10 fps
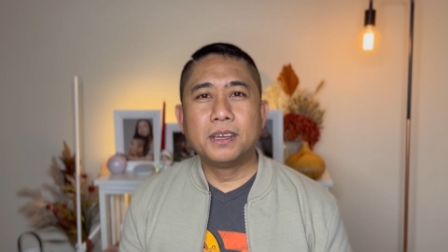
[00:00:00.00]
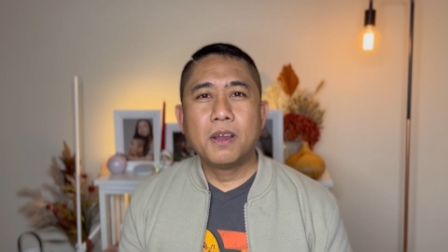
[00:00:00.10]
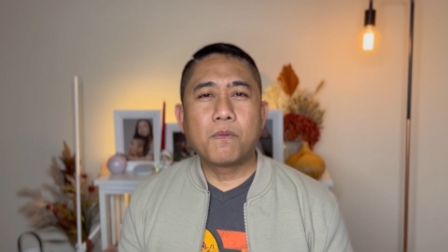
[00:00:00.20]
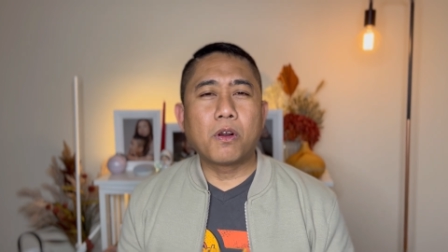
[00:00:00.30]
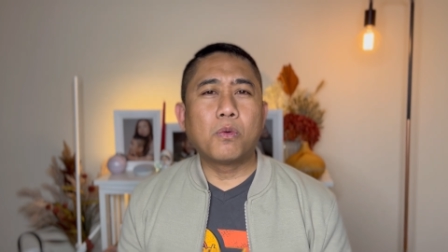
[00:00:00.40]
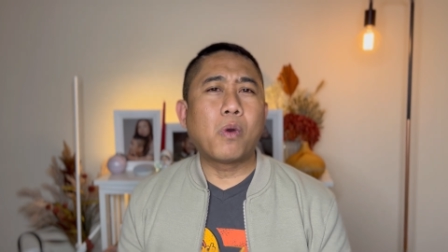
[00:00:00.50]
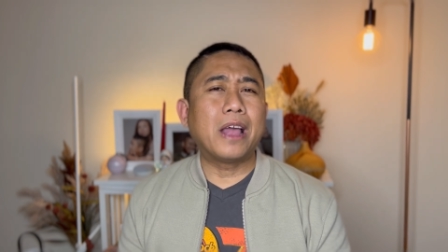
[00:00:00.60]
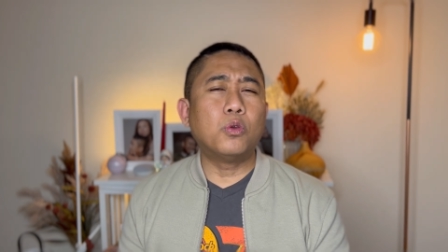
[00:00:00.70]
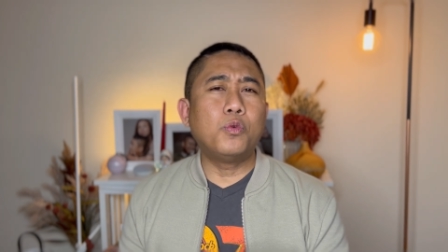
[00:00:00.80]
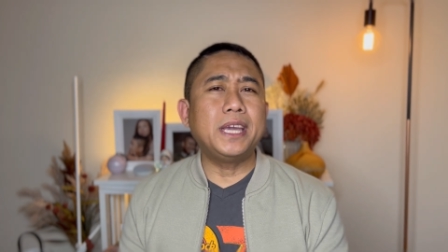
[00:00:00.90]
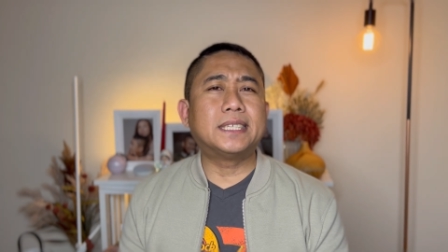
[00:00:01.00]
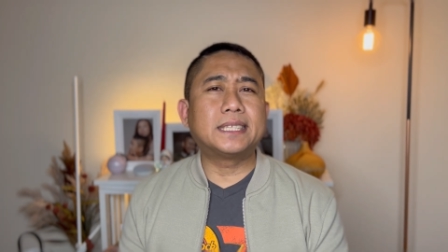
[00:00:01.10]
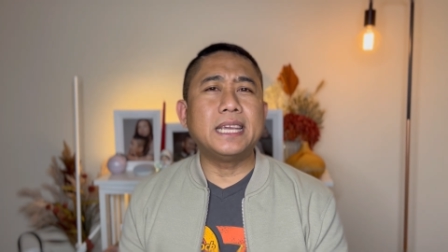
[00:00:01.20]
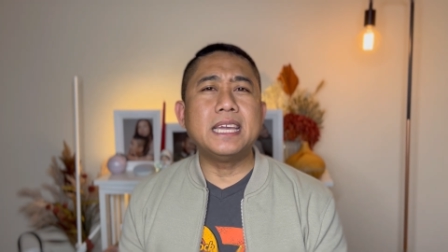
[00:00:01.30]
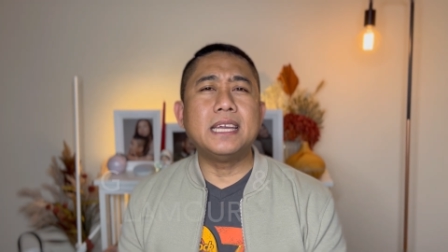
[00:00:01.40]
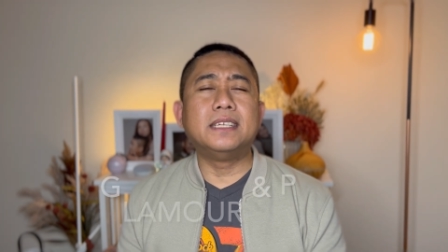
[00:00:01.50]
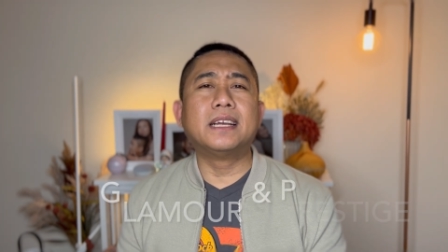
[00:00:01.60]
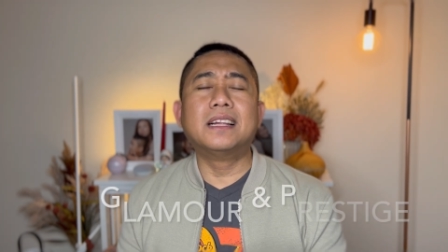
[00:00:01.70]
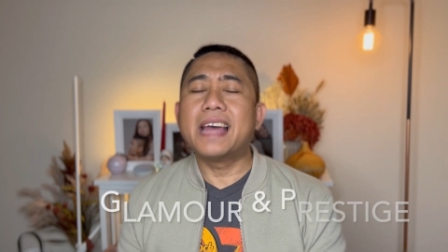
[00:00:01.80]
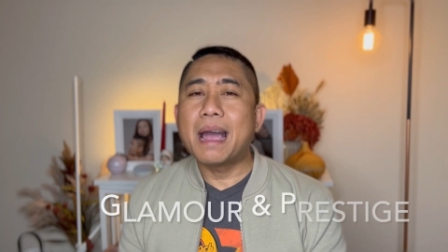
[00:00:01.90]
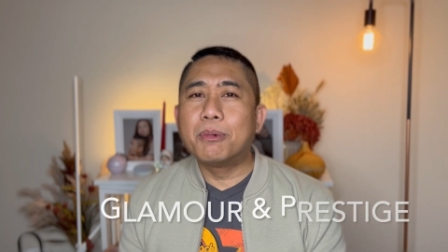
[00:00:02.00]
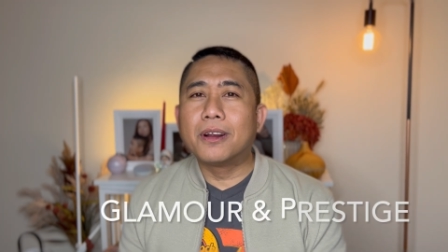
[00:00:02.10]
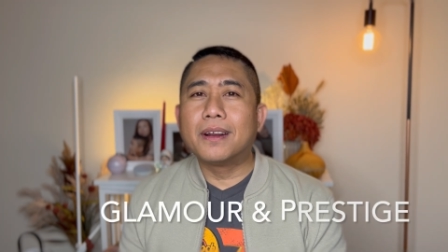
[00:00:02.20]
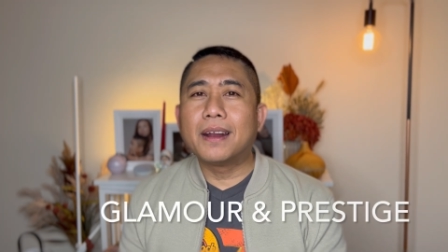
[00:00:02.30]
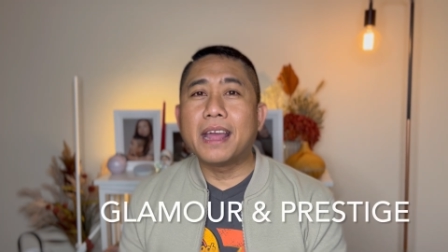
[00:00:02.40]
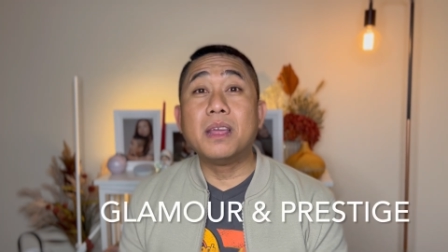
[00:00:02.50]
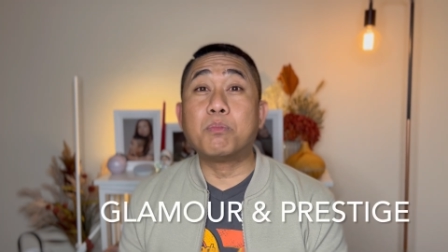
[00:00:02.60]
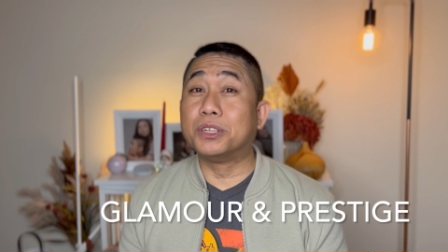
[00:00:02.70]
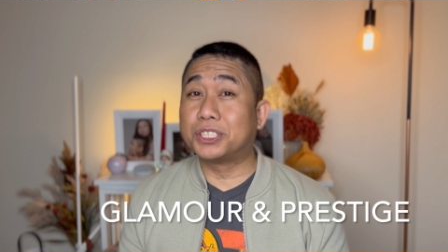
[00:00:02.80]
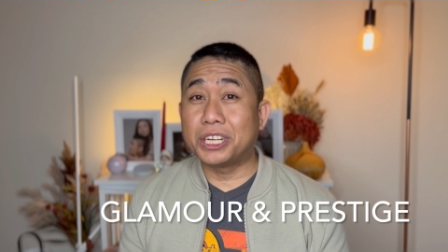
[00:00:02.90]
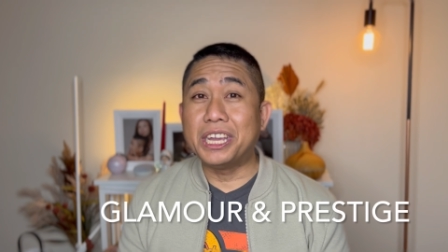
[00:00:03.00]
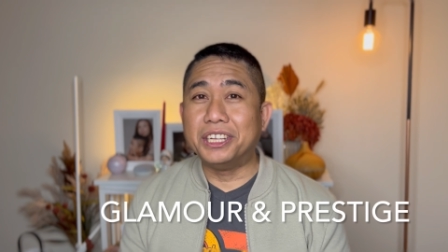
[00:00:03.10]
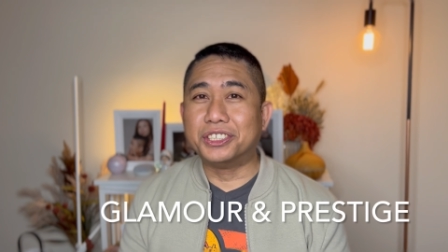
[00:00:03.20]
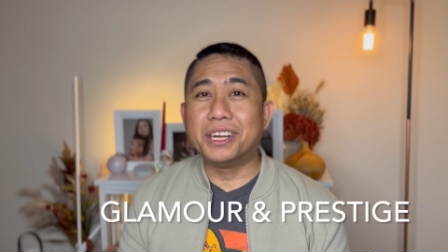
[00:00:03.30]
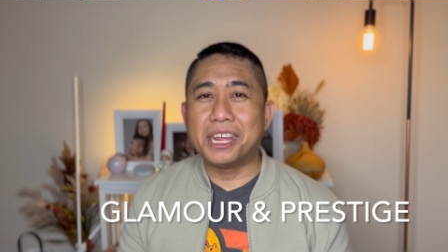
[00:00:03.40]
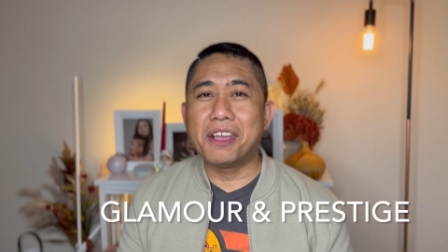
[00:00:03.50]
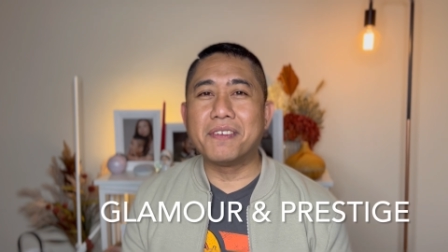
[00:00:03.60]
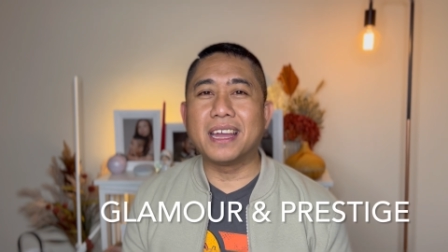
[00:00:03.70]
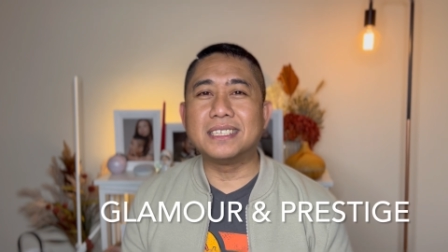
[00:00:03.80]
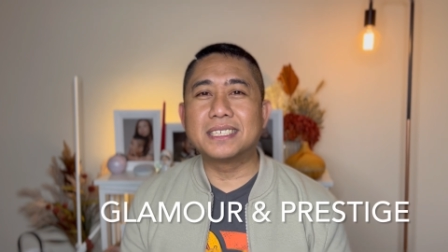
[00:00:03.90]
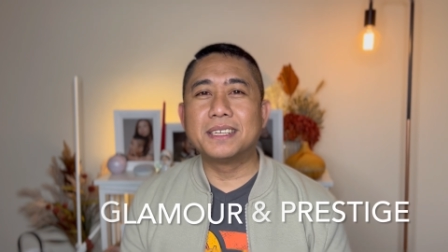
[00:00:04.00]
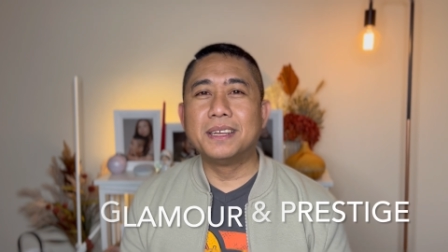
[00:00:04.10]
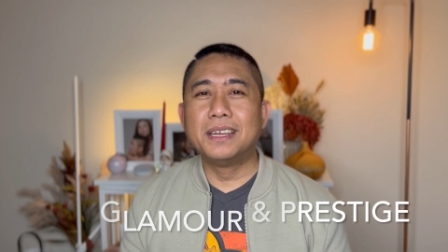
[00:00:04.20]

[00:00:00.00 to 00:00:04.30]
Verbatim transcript: For while we see the glamour and the prestige in the events,